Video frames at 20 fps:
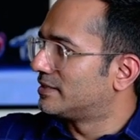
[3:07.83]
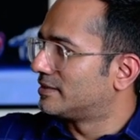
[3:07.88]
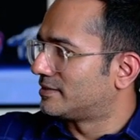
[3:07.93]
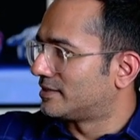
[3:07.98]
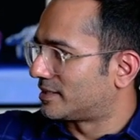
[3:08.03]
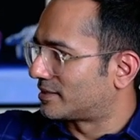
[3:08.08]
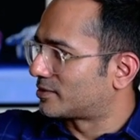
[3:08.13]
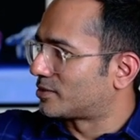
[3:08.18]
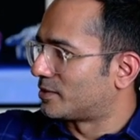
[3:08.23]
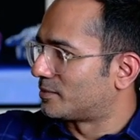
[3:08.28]

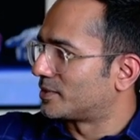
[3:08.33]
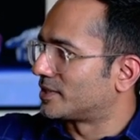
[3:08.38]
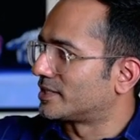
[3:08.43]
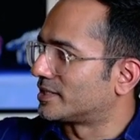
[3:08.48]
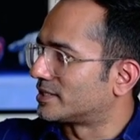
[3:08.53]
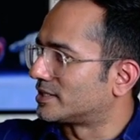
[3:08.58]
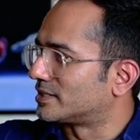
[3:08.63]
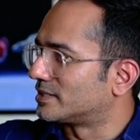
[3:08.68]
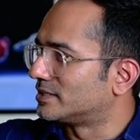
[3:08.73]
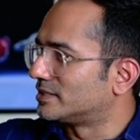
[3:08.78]
that
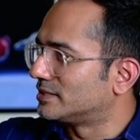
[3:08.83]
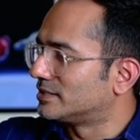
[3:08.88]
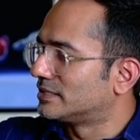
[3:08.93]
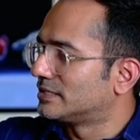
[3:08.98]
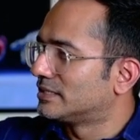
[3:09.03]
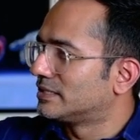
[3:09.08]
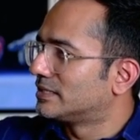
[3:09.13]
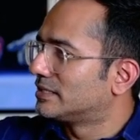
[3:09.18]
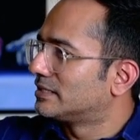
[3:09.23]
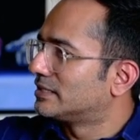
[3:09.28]
competition,
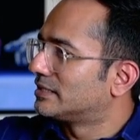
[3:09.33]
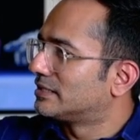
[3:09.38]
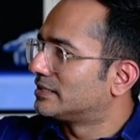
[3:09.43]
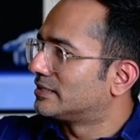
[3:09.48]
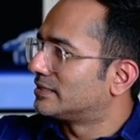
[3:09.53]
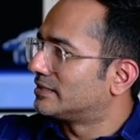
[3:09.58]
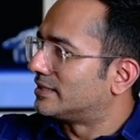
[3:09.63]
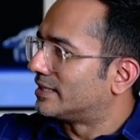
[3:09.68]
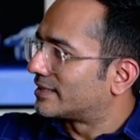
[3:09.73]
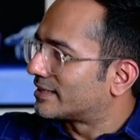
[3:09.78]

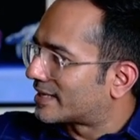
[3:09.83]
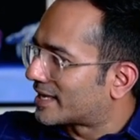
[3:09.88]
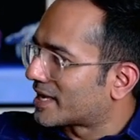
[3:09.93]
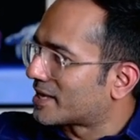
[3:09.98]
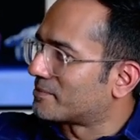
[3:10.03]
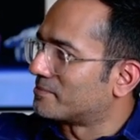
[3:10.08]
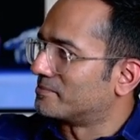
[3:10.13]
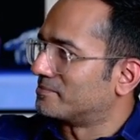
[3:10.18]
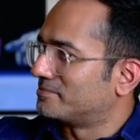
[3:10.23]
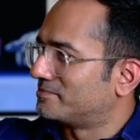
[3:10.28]
then
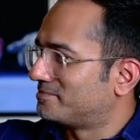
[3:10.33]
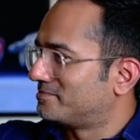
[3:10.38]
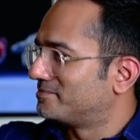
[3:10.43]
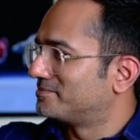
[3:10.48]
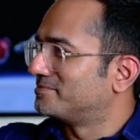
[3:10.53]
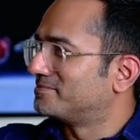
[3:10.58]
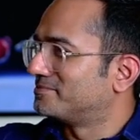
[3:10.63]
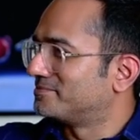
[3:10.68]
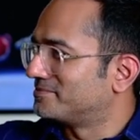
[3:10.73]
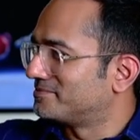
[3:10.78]
came
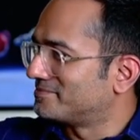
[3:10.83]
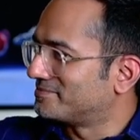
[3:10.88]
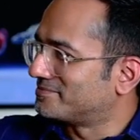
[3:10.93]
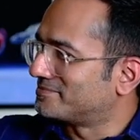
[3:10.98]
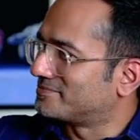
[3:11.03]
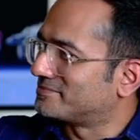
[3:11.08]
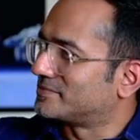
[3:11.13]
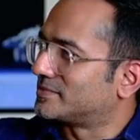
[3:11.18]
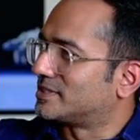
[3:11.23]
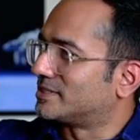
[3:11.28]

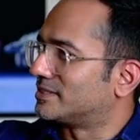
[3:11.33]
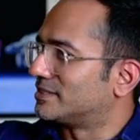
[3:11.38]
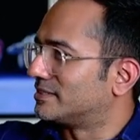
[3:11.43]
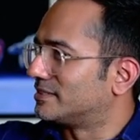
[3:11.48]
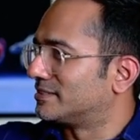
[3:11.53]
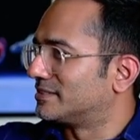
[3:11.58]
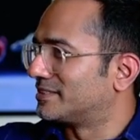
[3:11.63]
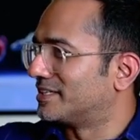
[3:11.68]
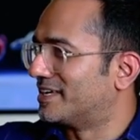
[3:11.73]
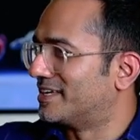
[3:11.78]

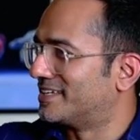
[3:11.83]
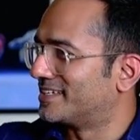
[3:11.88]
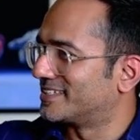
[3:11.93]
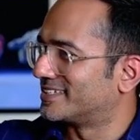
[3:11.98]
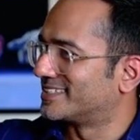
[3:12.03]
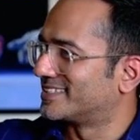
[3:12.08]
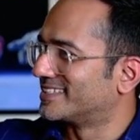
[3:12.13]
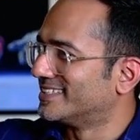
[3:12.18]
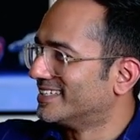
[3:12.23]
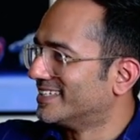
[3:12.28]
the,
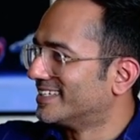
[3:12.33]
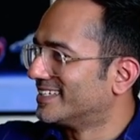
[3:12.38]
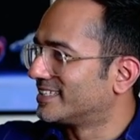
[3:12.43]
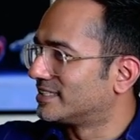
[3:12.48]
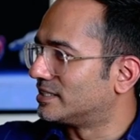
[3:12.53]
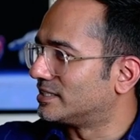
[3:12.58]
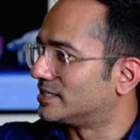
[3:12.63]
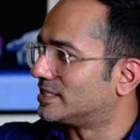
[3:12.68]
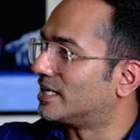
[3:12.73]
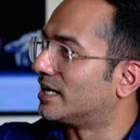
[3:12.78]

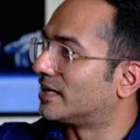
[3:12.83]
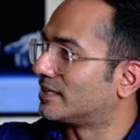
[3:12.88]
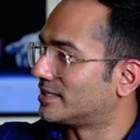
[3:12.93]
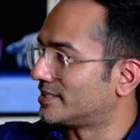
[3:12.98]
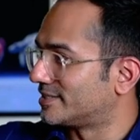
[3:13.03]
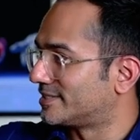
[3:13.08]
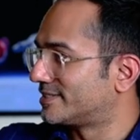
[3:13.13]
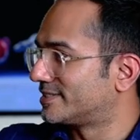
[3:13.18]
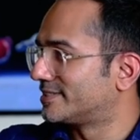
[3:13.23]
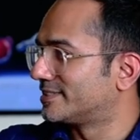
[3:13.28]
the
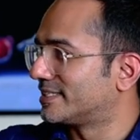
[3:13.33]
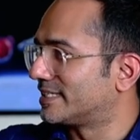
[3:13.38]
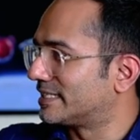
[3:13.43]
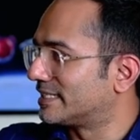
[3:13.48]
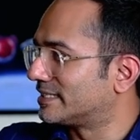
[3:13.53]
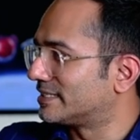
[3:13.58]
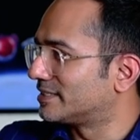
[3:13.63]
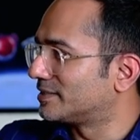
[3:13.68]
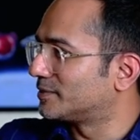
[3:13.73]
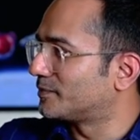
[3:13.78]
jihadis
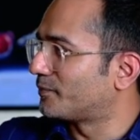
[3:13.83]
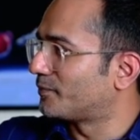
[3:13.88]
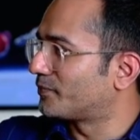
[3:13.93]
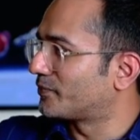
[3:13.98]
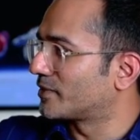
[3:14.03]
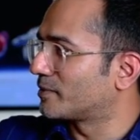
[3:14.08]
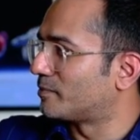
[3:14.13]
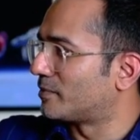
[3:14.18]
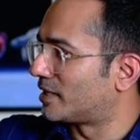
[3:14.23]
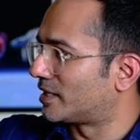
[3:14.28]

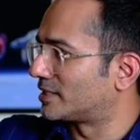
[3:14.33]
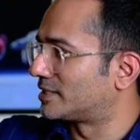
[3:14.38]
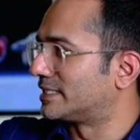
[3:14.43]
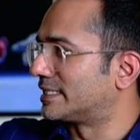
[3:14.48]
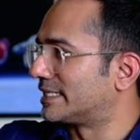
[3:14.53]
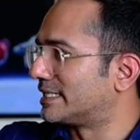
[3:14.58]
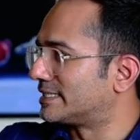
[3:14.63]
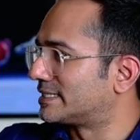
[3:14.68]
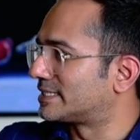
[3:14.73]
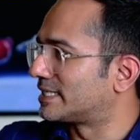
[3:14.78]

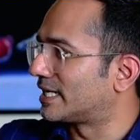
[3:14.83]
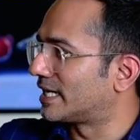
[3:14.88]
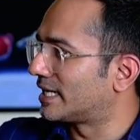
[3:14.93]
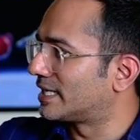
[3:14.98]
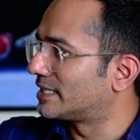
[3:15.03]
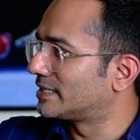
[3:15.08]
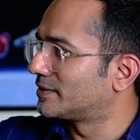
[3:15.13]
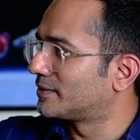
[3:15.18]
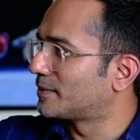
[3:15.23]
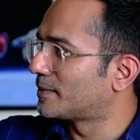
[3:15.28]
marching
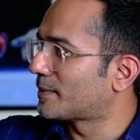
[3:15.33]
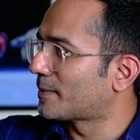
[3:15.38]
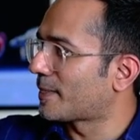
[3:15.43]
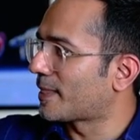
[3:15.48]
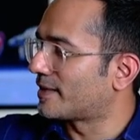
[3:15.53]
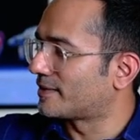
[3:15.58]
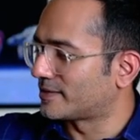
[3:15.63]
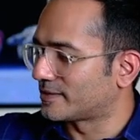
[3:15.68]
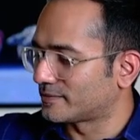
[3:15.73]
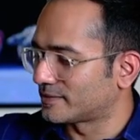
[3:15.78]
inside.
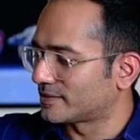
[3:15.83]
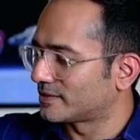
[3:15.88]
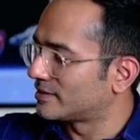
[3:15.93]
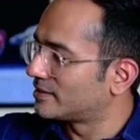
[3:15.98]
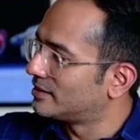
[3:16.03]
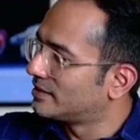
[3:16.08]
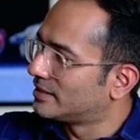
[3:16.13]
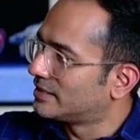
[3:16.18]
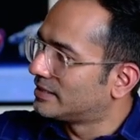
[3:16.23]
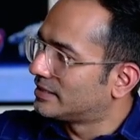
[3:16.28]
And they were,
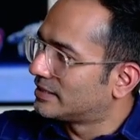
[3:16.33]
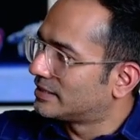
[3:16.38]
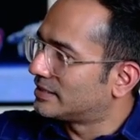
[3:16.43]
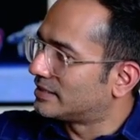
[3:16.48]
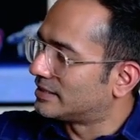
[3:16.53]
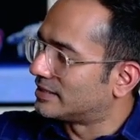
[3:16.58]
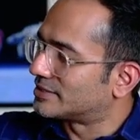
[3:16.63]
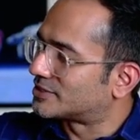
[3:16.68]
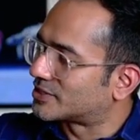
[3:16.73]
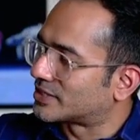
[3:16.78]

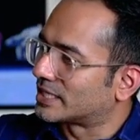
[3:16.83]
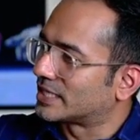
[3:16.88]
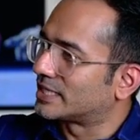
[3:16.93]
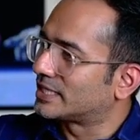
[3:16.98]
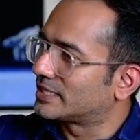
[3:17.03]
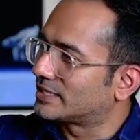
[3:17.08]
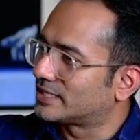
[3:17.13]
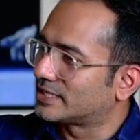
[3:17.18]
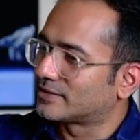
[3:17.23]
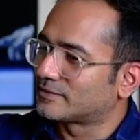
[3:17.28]

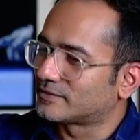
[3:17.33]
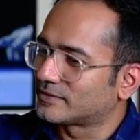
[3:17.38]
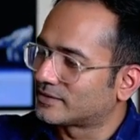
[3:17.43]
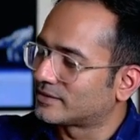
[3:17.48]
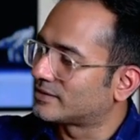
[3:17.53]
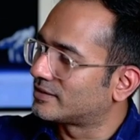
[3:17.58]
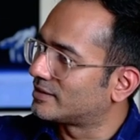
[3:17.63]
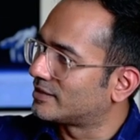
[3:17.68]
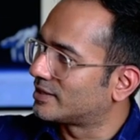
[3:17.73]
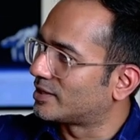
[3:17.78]
literally, they
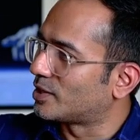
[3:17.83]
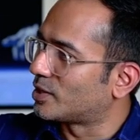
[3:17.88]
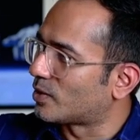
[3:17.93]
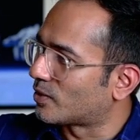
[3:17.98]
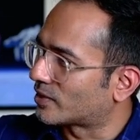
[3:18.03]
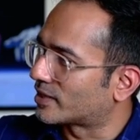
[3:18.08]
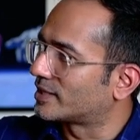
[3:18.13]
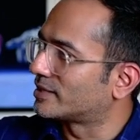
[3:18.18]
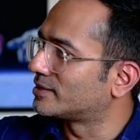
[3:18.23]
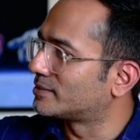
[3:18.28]
were
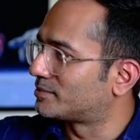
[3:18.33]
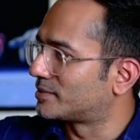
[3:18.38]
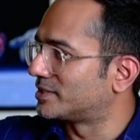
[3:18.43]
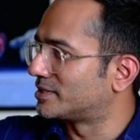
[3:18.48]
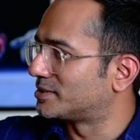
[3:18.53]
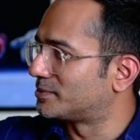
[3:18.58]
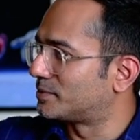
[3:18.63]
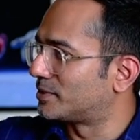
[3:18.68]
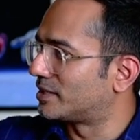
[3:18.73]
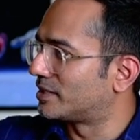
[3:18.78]
locking the
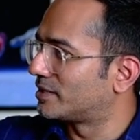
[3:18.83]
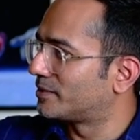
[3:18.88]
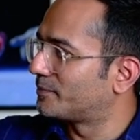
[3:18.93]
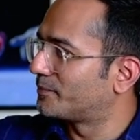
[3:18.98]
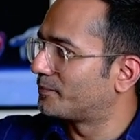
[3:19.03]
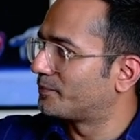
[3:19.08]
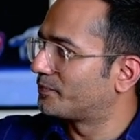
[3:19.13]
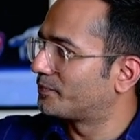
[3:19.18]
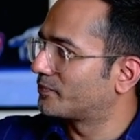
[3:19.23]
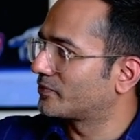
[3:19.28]
principal.
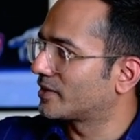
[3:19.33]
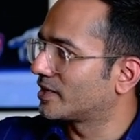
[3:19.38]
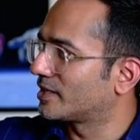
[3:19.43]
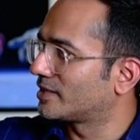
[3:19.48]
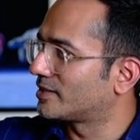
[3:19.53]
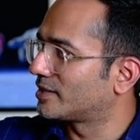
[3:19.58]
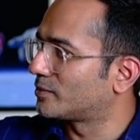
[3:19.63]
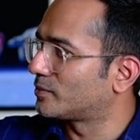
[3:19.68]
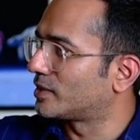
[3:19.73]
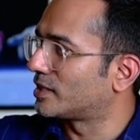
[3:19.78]

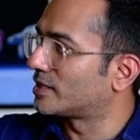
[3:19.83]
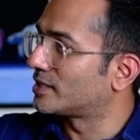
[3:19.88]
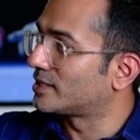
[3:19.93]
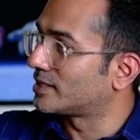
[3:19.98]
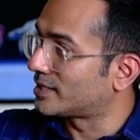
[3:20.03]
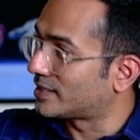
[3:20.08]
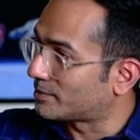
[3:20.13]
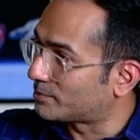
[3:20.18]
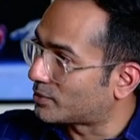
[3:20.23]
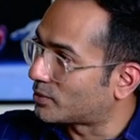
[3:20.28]
And they wanted
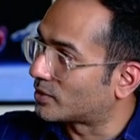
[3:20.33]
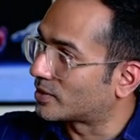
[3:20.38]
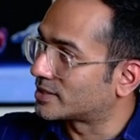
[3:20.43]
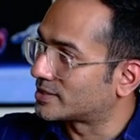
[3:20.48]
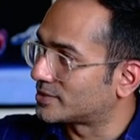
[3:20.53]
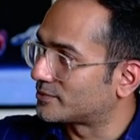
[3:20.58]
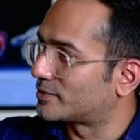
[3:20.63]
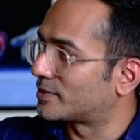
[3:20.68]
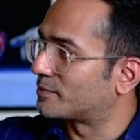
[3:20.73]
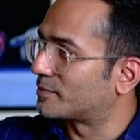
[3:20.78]
an
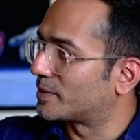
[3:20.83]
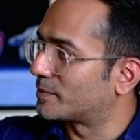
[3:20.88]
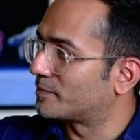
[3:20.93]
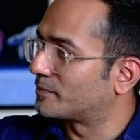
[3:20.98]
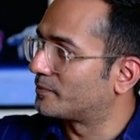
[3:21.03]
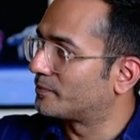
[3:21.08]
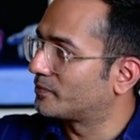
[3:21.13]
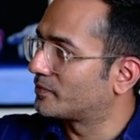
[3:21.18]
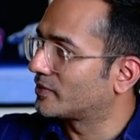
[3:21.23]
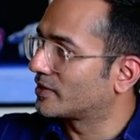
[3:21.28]
apology from
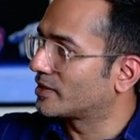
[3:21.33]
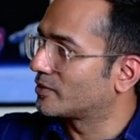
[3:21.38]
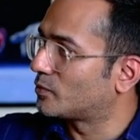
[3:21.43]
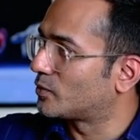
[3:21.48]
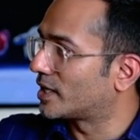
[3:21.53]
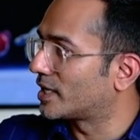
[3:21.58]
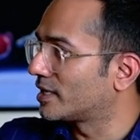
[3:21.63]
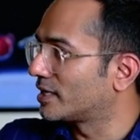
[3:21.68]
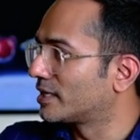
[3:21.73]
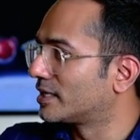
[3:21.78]
him.
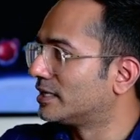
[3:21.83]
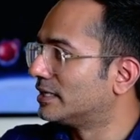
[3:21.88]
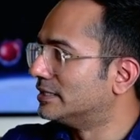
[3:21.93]
Why?